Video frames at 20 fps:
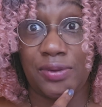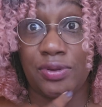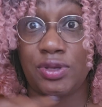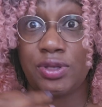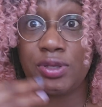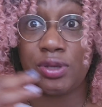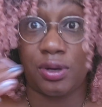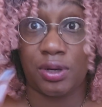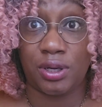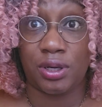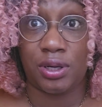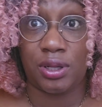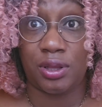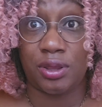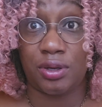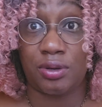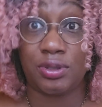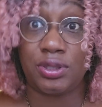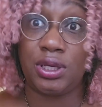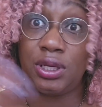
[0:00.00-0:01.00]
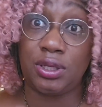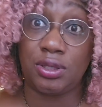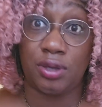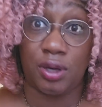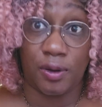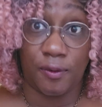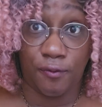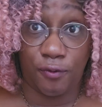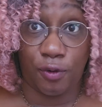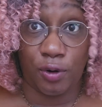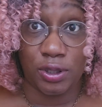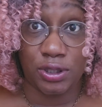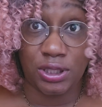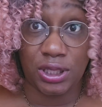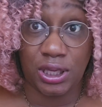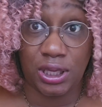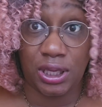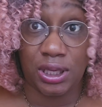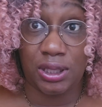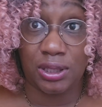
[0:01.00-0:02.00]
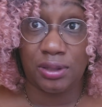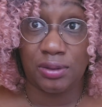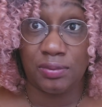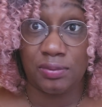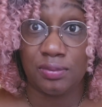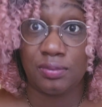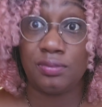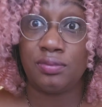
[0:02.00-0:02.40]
Started at 13, turned 14